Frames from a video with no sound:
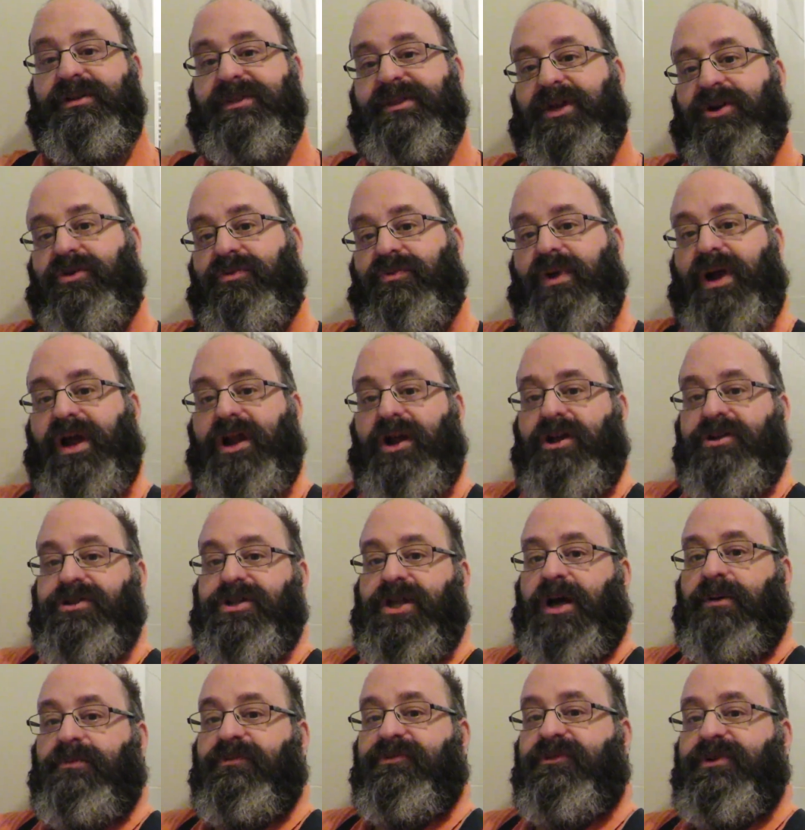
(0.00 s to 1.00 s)
they're right on
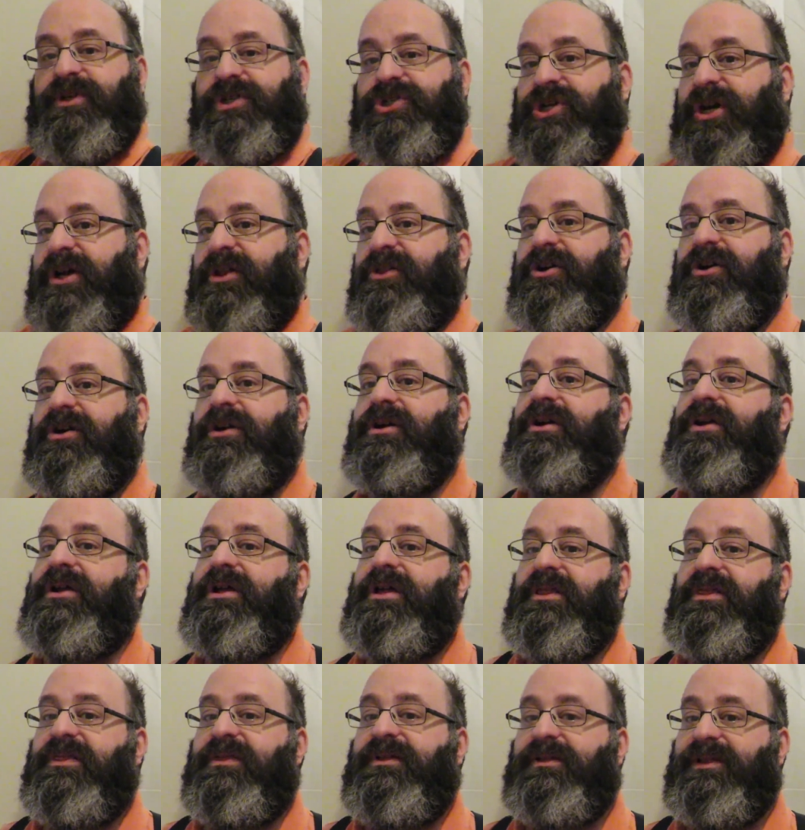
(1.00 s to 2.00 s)
top of each other,
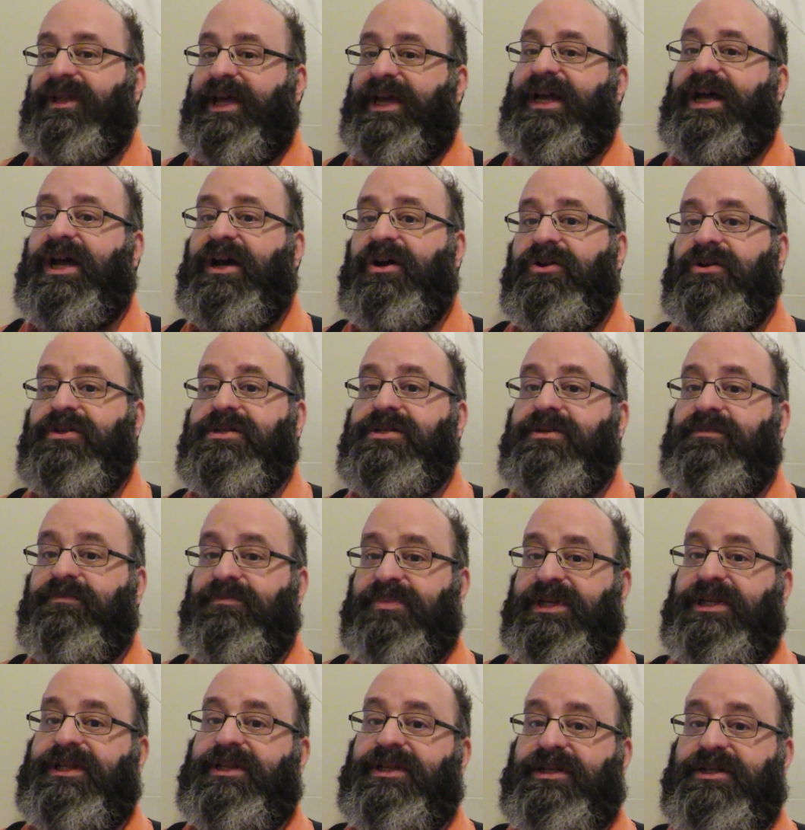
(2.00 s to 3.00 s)
the layout is
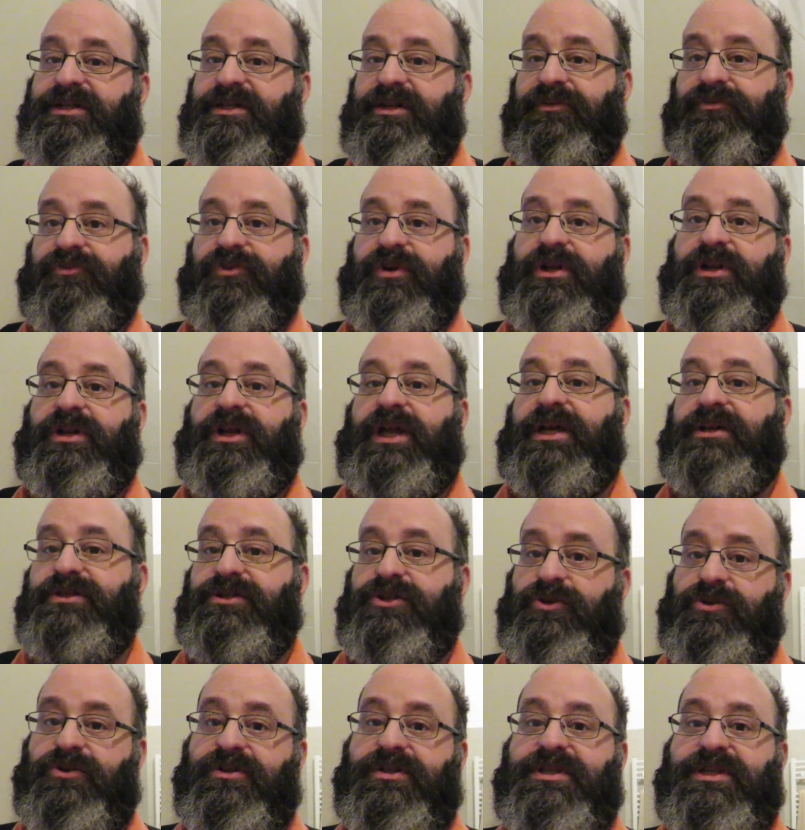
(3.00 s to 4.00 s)
completely different, as
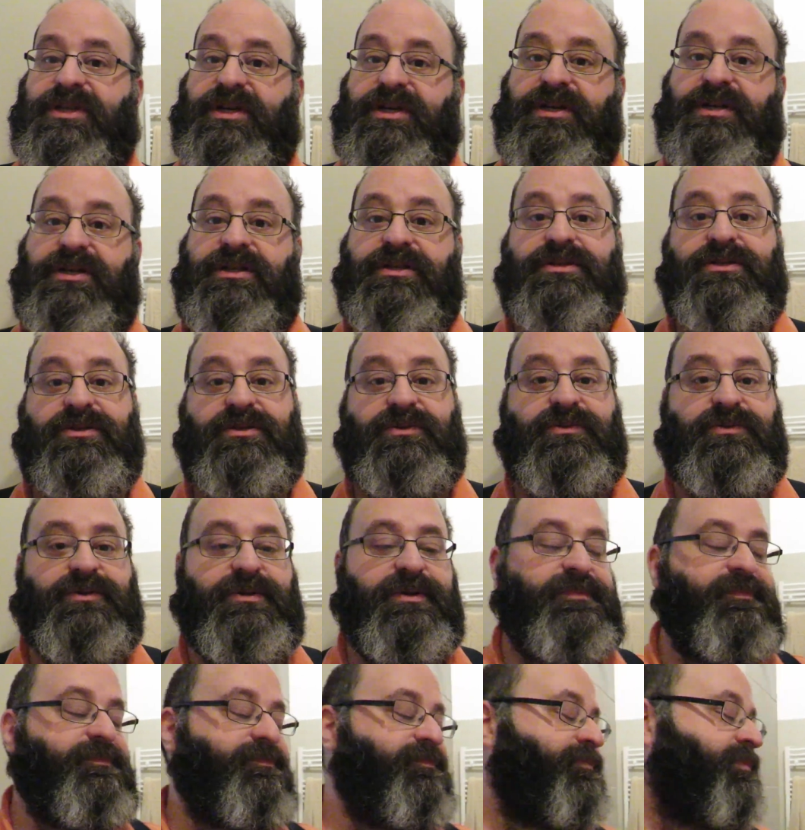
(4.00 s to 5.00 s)
you'll see soon.